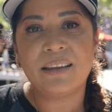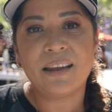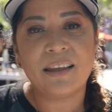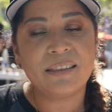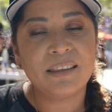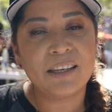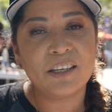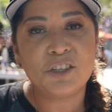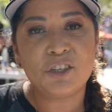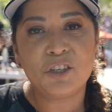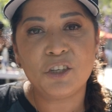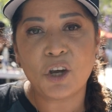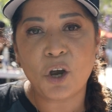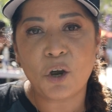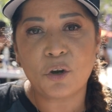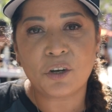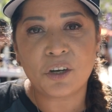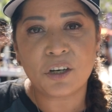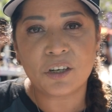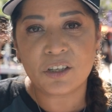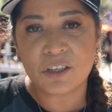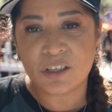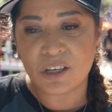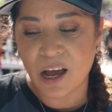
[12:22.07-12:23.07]
This
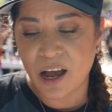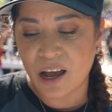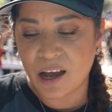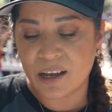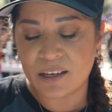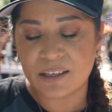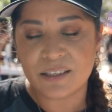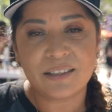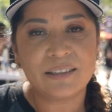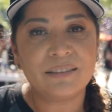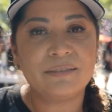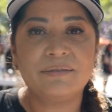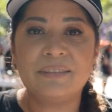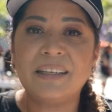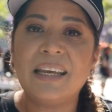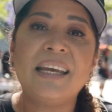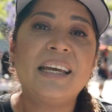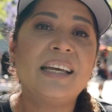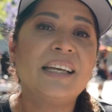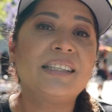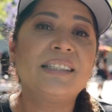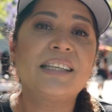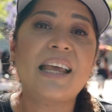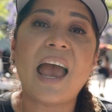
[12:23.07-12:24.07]
yogurt sauce
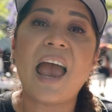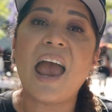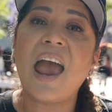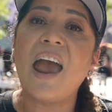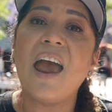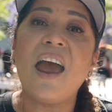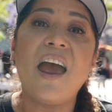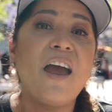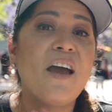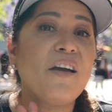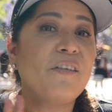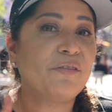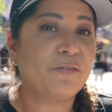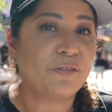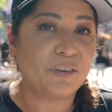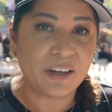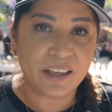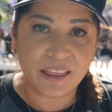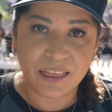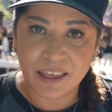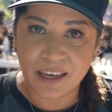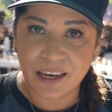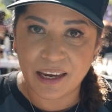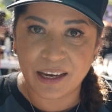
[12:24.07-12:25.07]
is
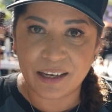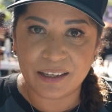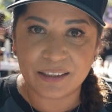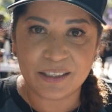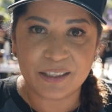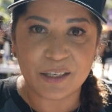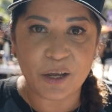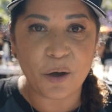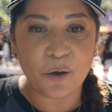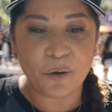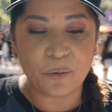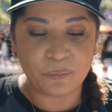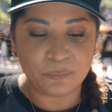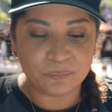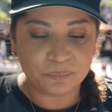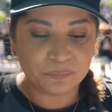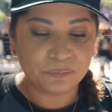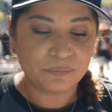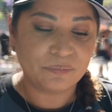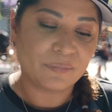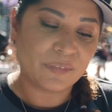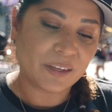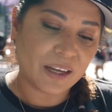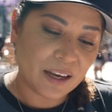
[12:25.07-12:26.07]
everything. So,
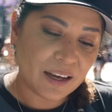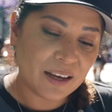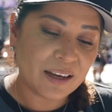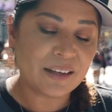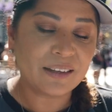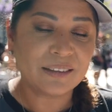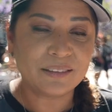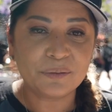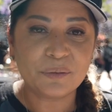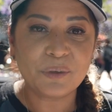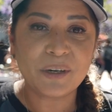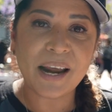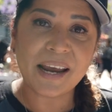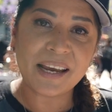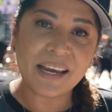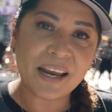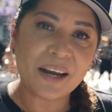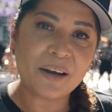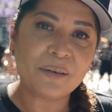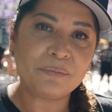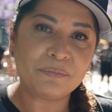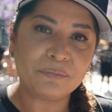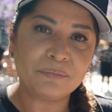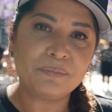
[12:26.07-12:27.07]
would I get
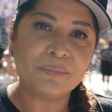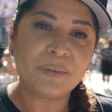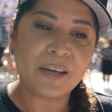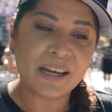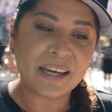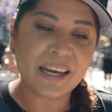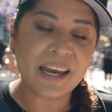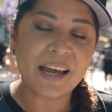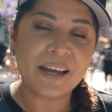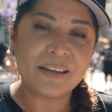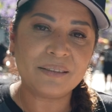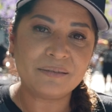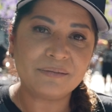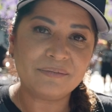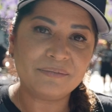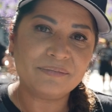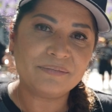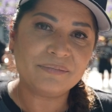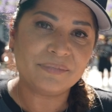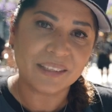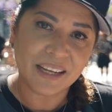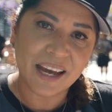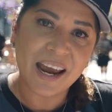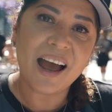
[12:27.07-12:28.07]
him again?
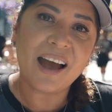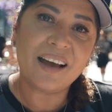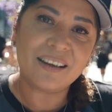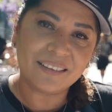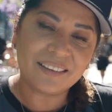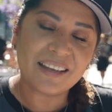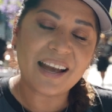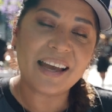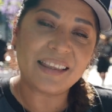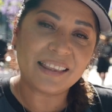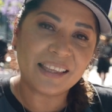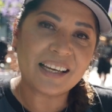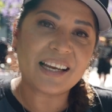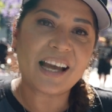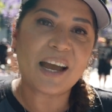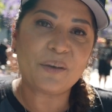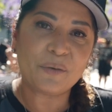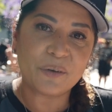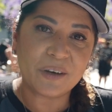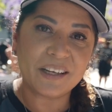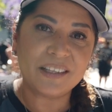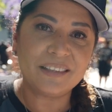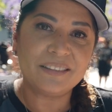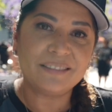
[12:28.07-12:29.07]
Yeah, I think I
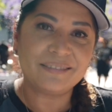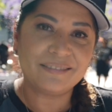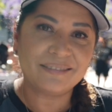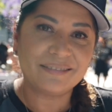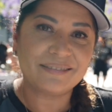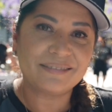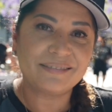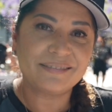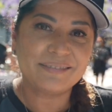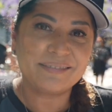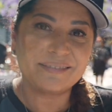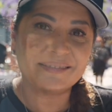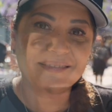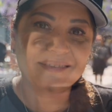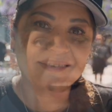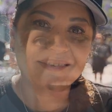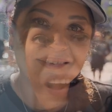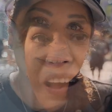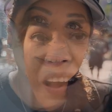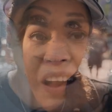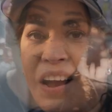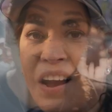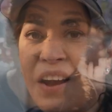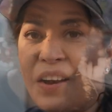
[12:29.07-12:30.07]
would.
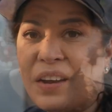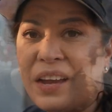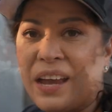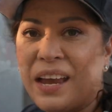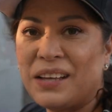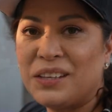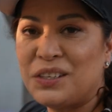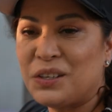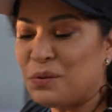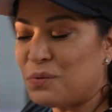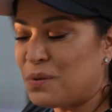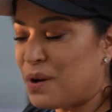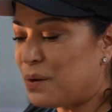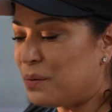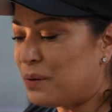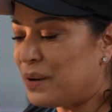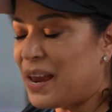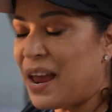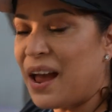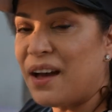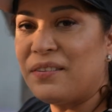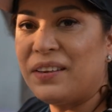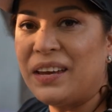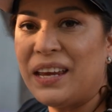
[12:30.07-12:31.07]
Okay, so what we
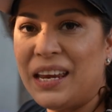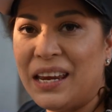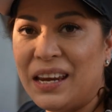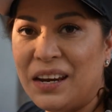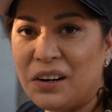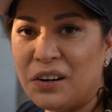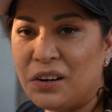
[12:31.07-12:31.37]
have here